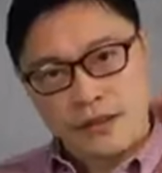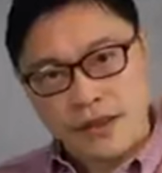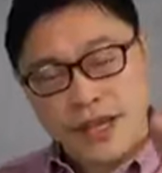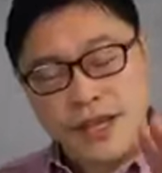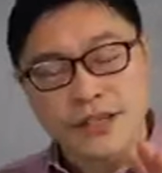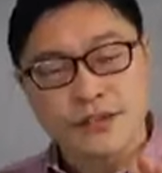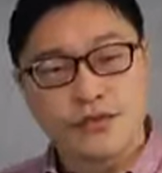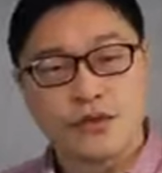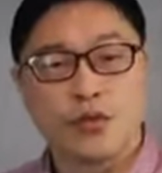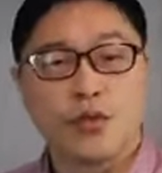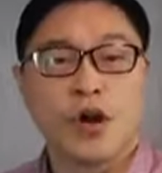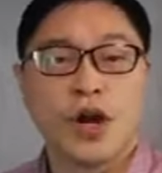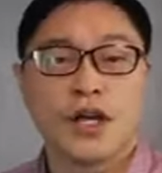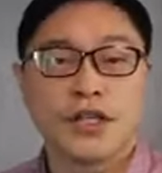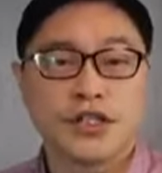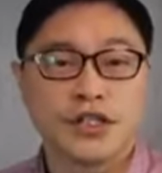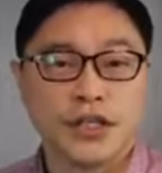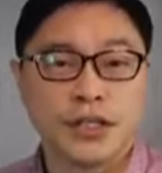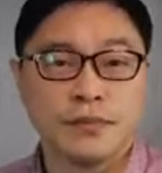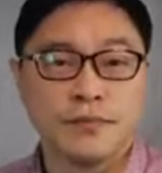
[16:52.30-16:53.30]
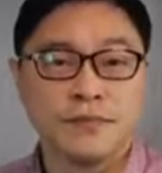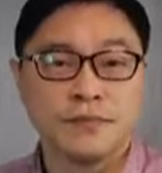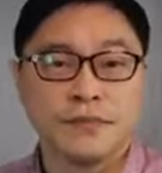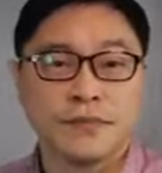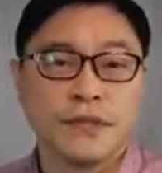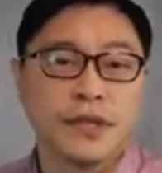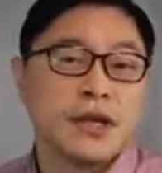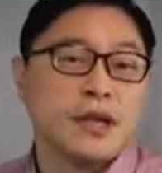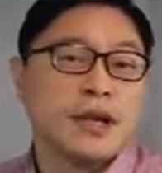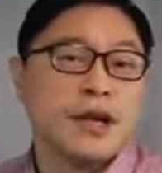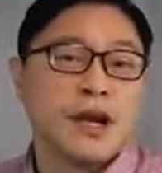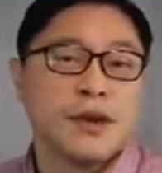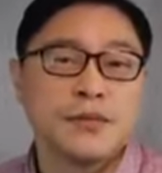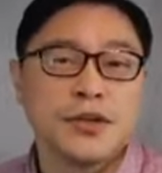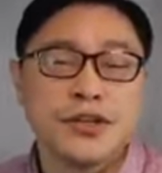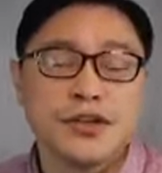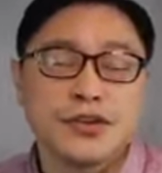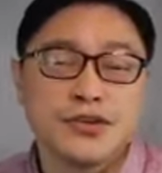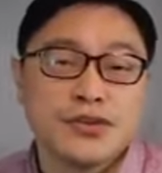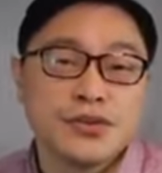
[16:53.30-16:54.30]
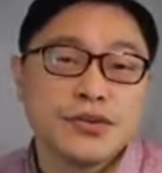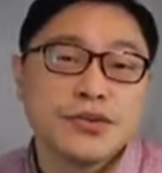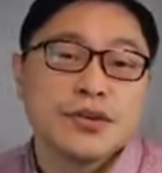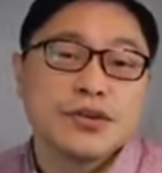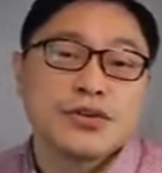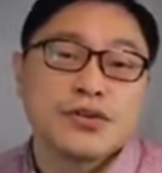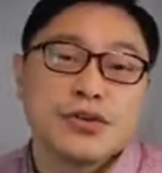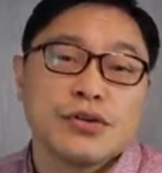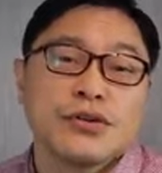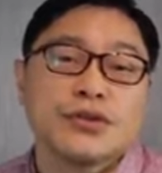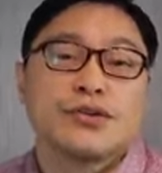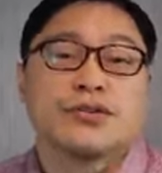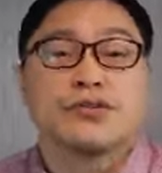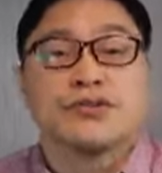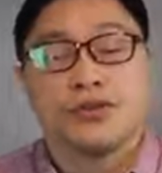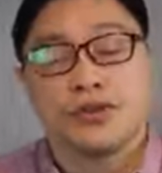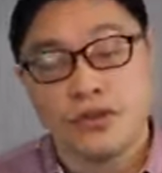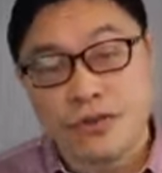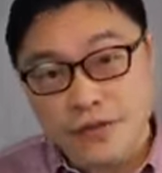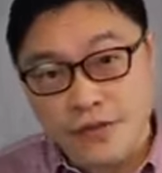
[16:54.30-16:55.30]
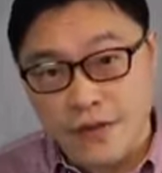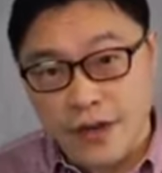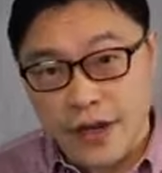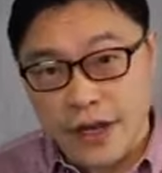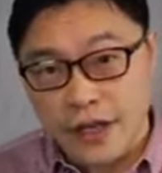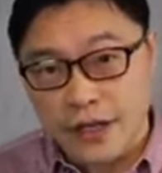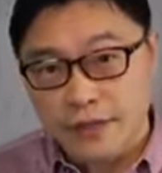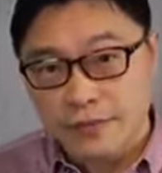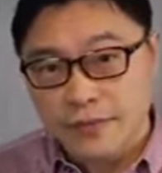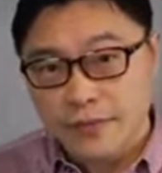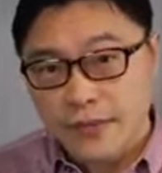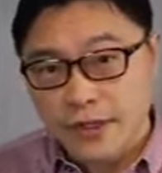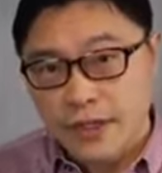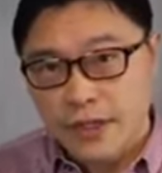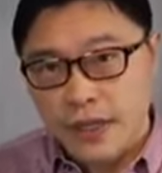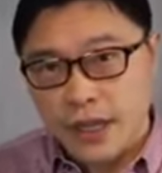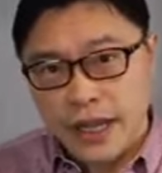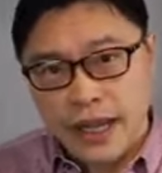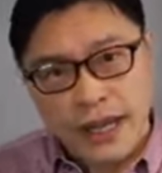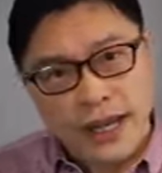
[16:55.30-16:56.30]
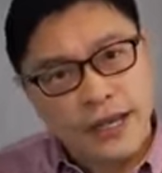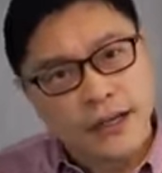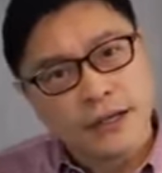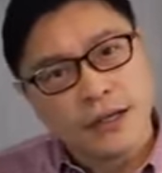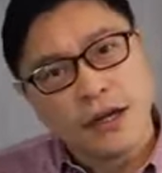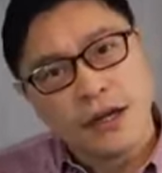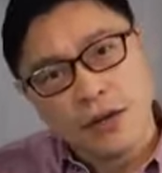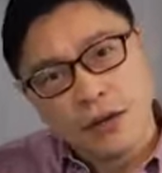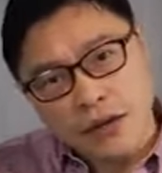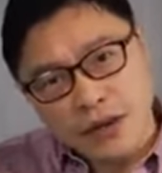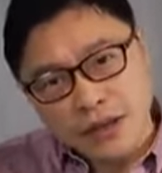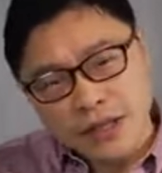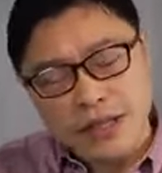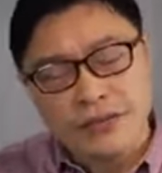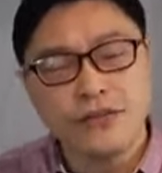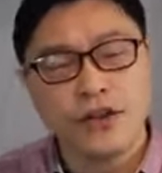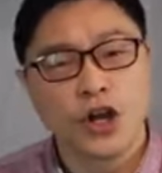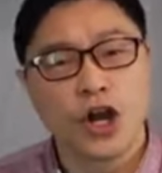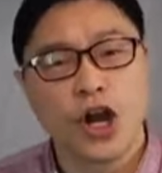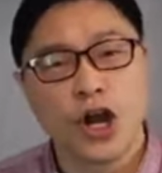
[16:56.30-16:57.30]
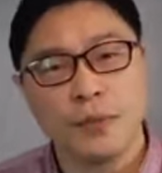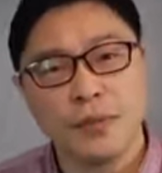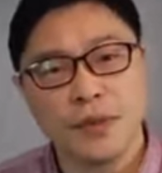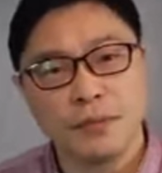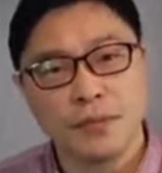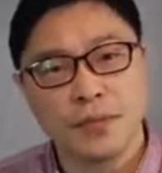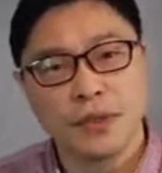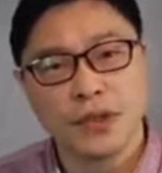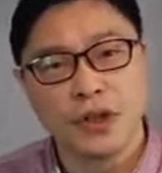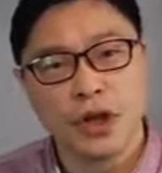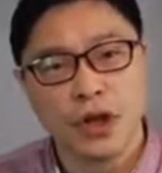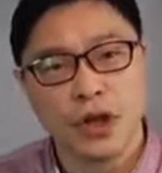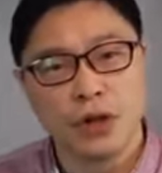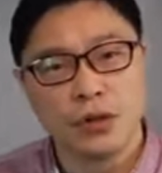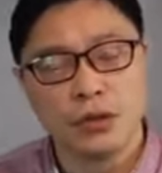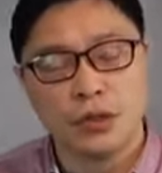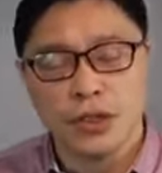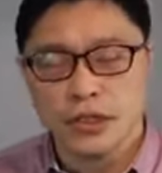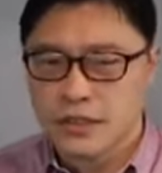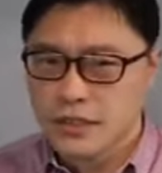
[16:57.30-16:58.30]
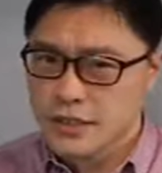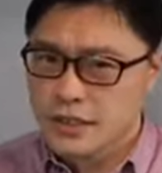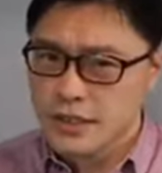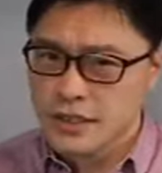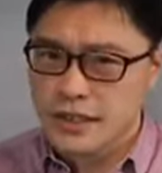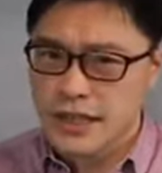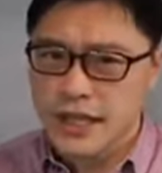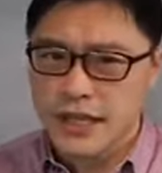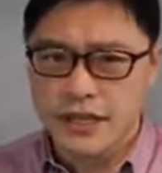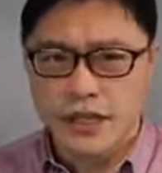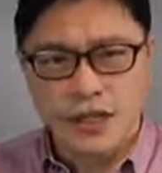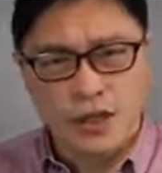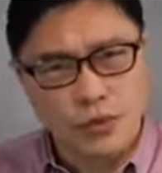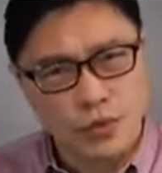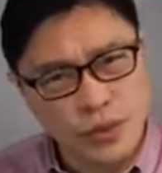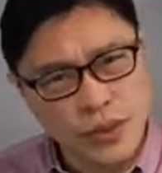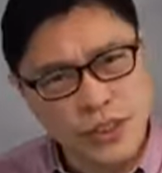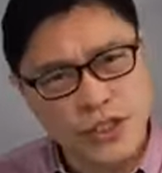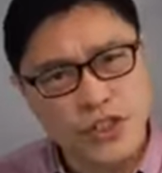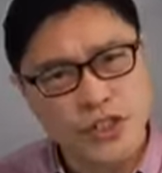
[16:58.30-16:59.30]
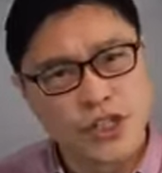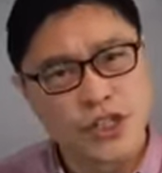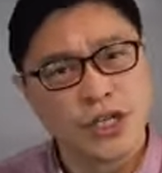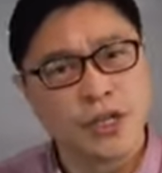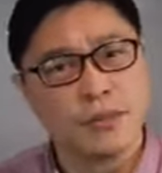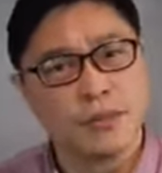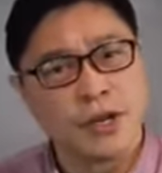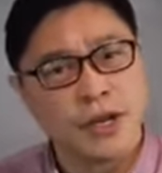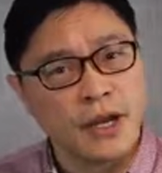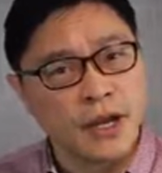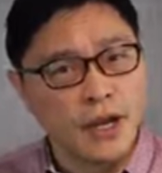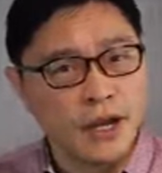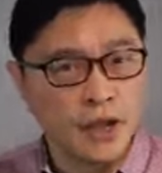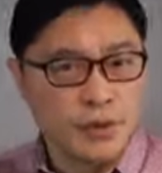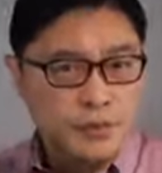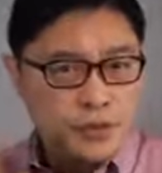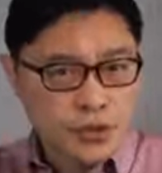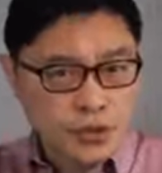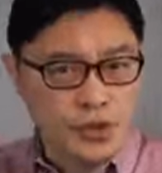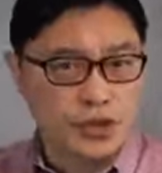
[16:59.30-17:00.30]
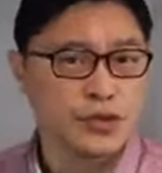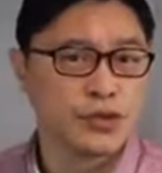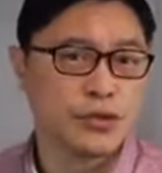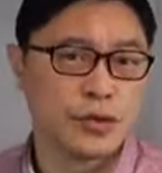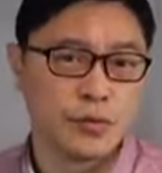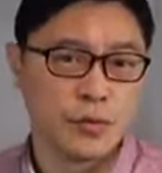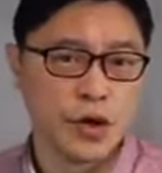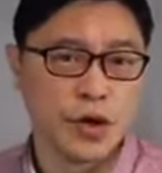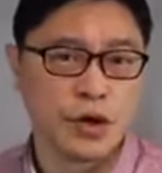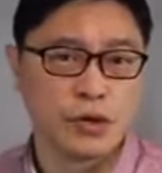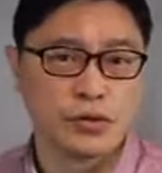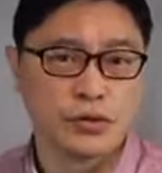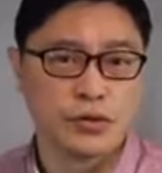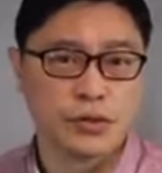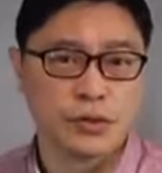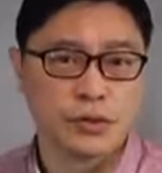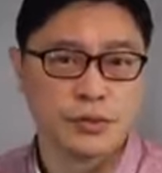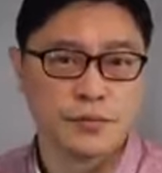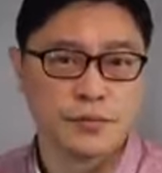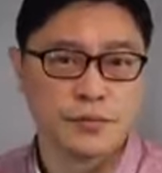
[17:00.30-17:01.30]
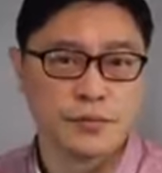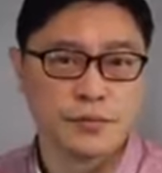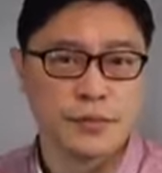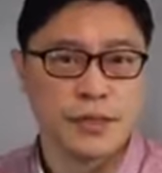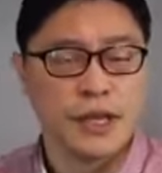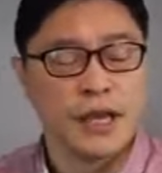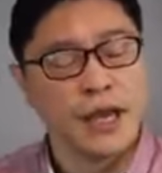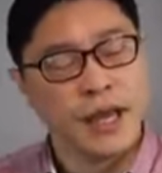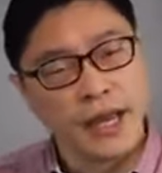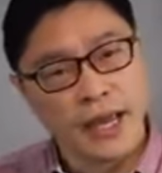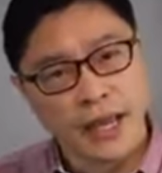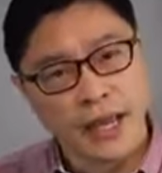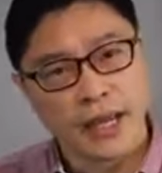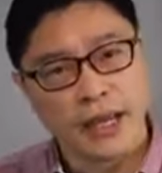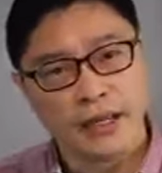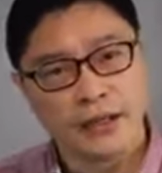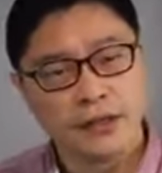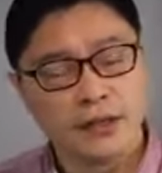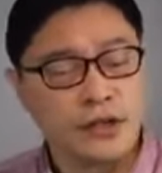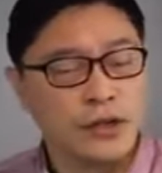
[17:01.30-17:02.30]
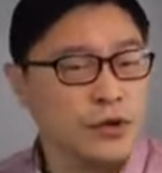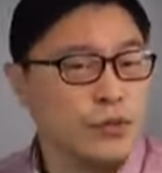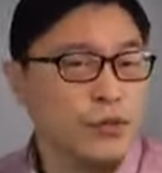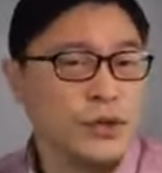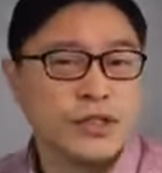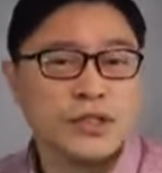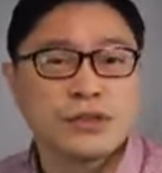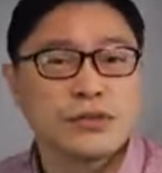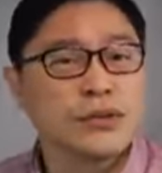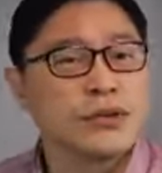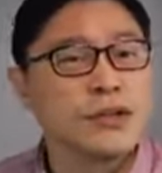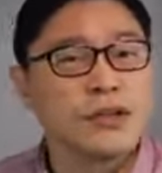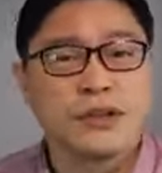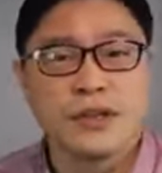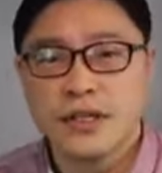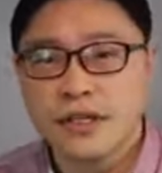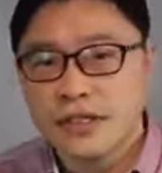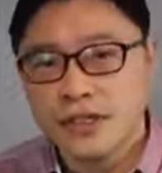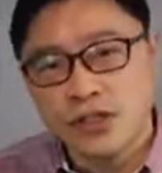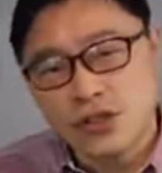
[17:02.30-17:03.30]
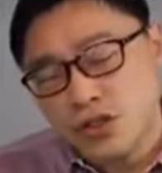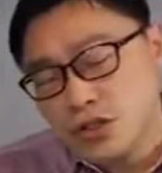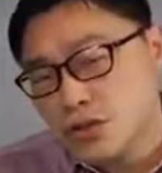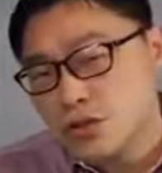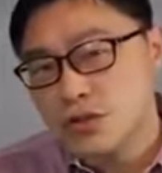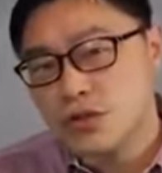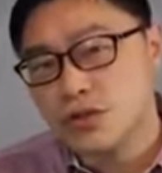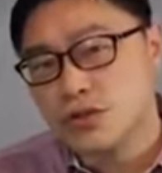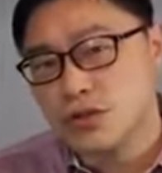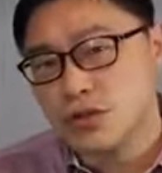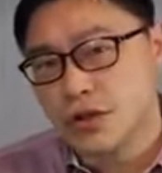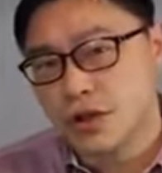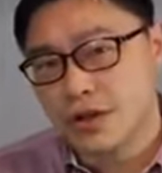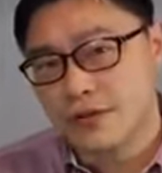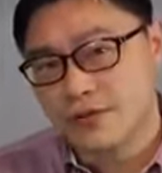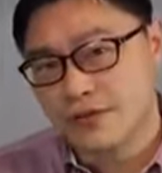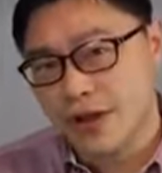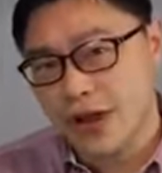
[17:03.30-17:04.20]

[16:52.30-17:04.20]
Thanks for watching. I'm going to do a short survey and leave a comment below to say which tip helped you the most. And what sort of things did you do during